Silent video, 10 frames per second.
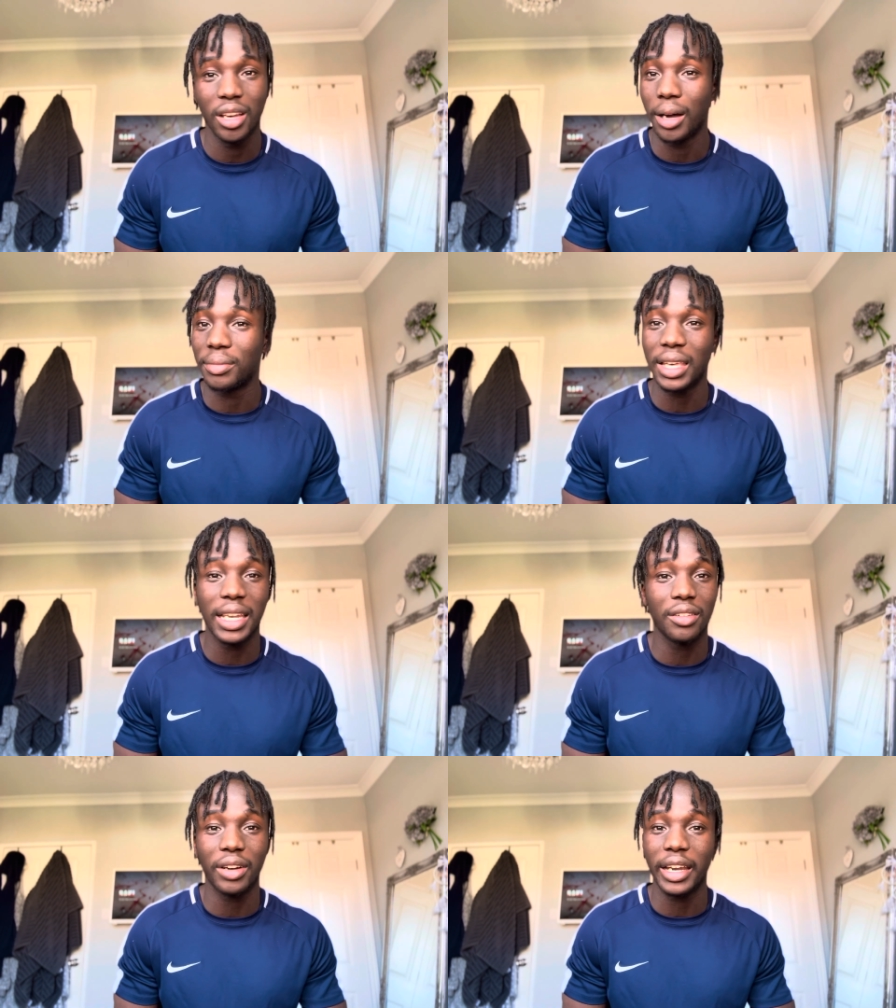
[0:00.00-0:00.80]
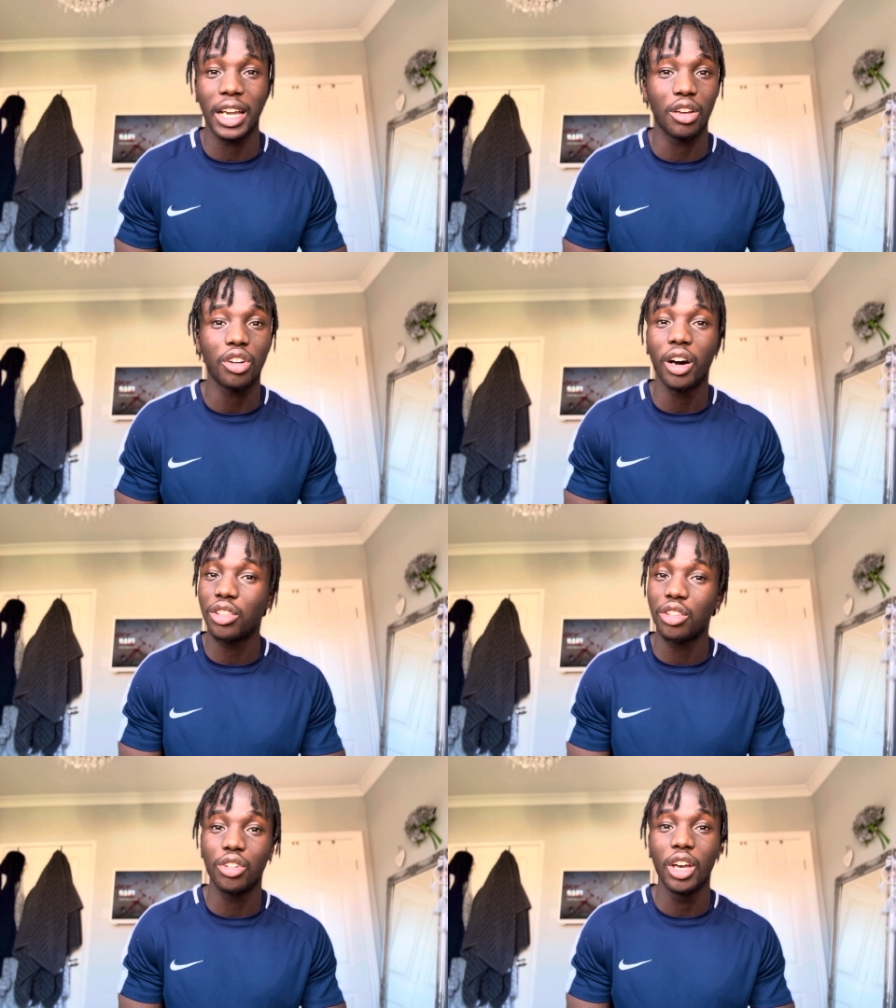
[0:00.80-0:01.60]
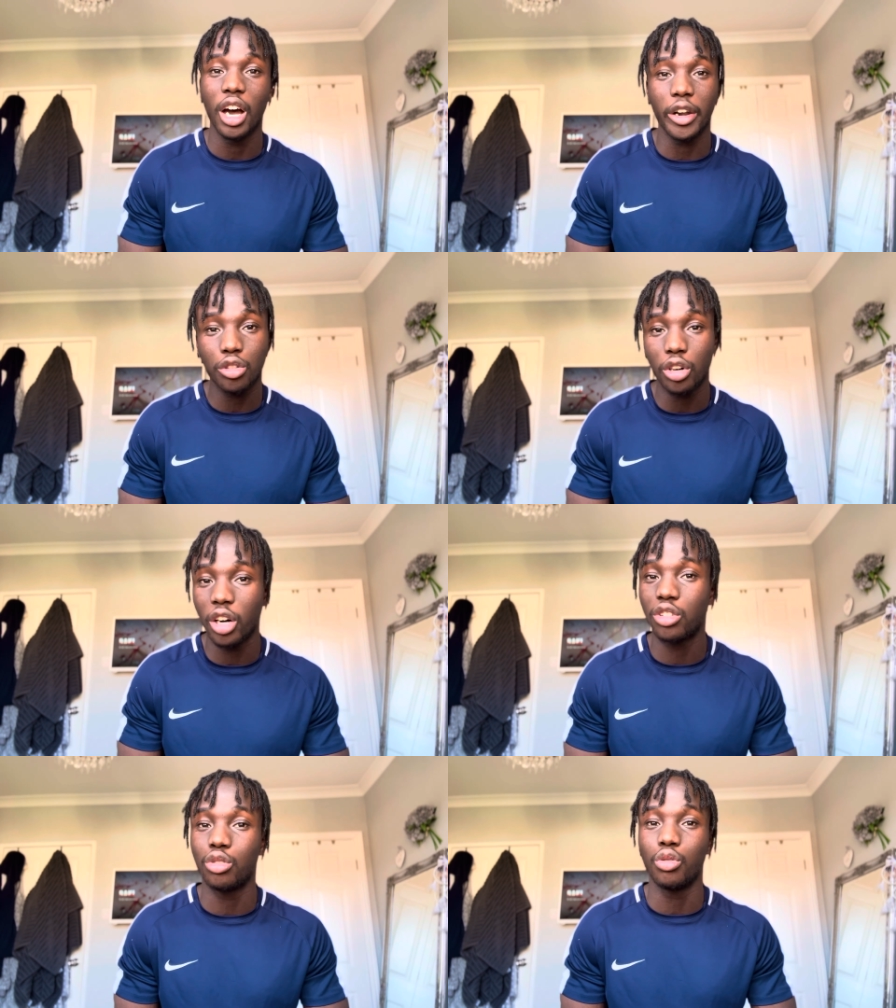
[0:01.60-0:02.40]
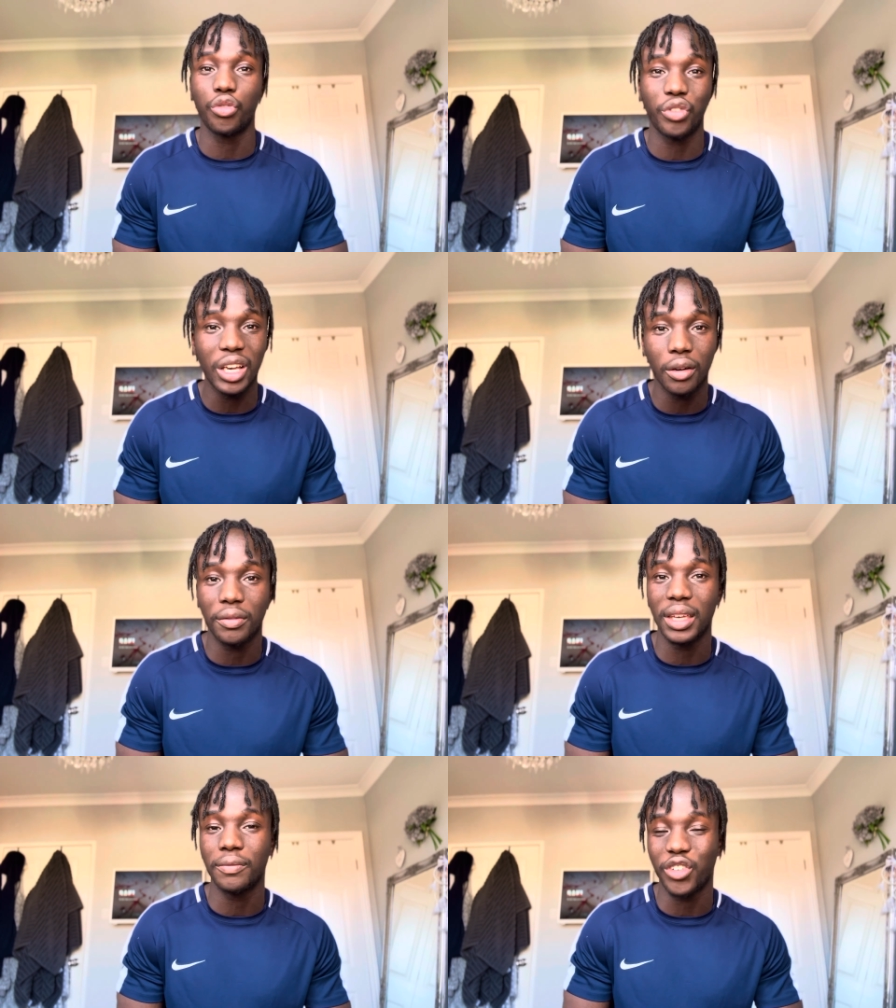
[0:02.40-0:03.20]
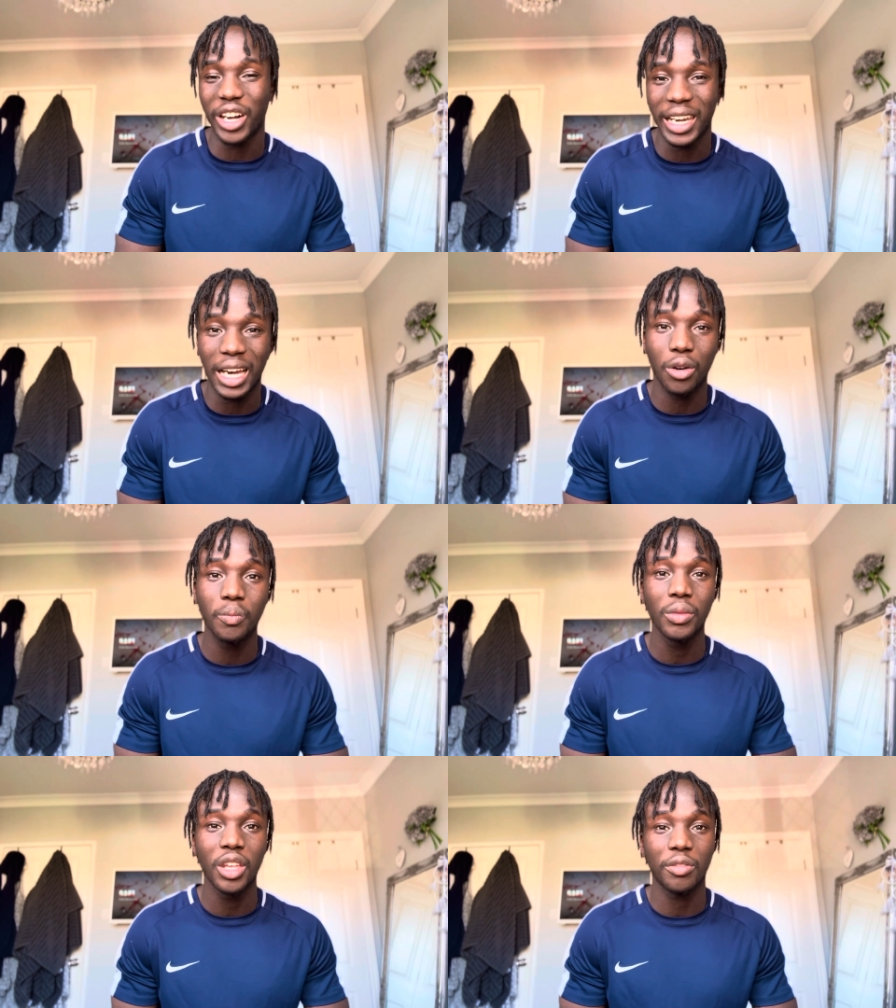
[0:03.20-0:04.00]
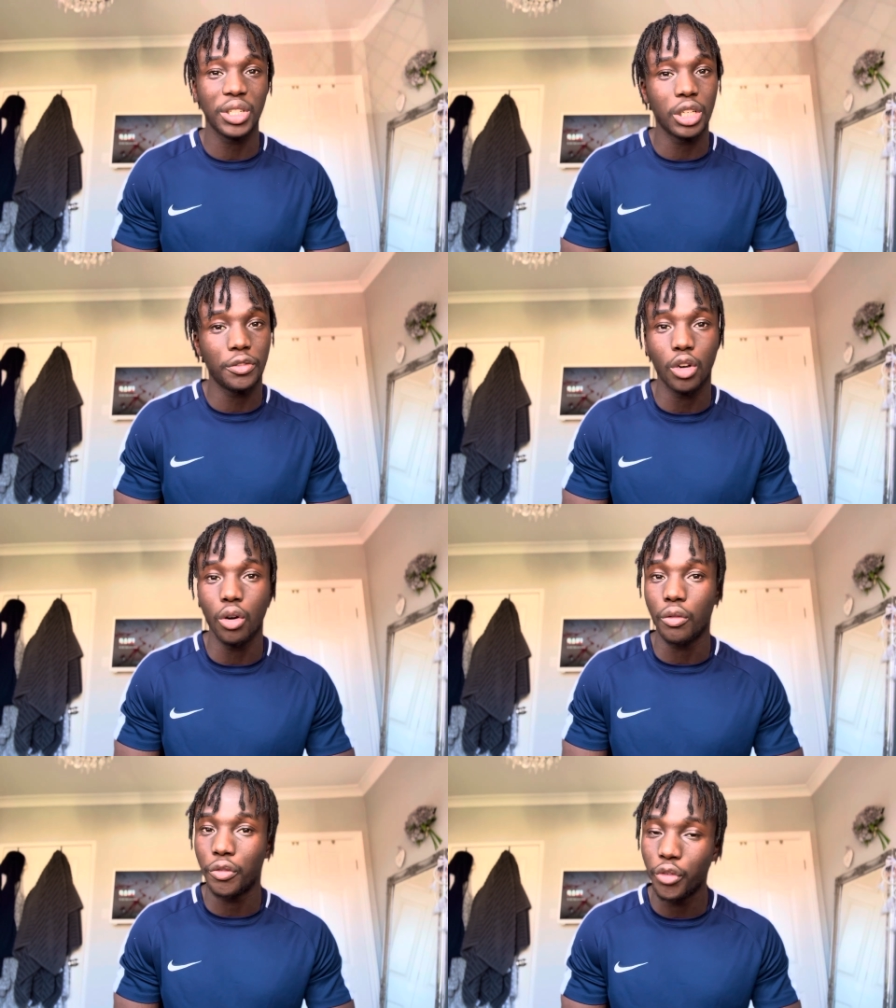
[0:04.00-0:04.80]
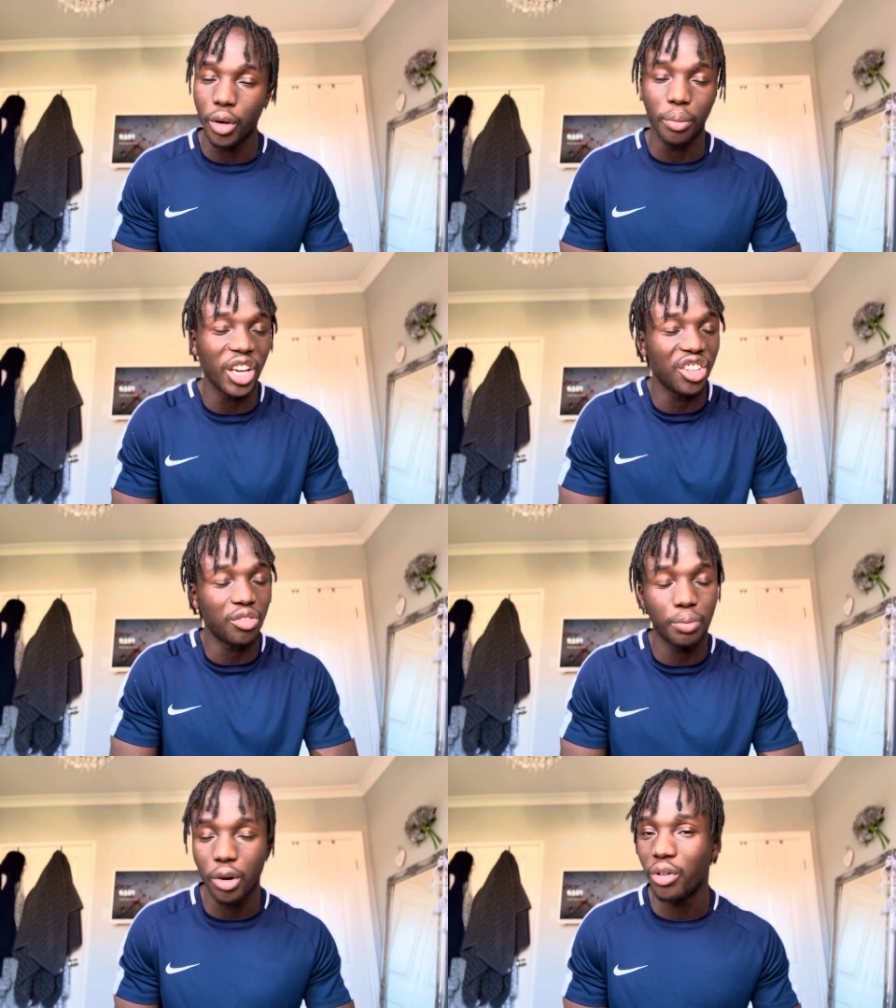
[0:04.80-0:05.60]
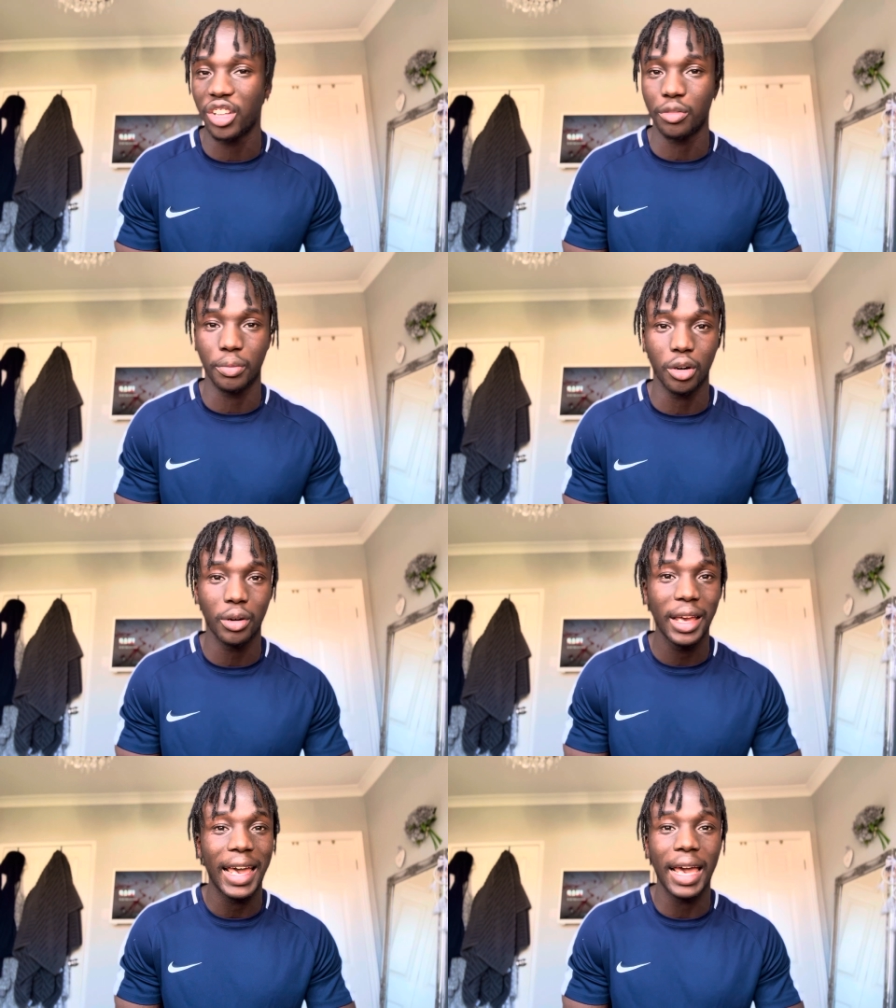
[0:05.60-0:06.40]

I'm telling you right now, I know it's hard to think of it right now, especially if you're going through it, but it's progress, bro.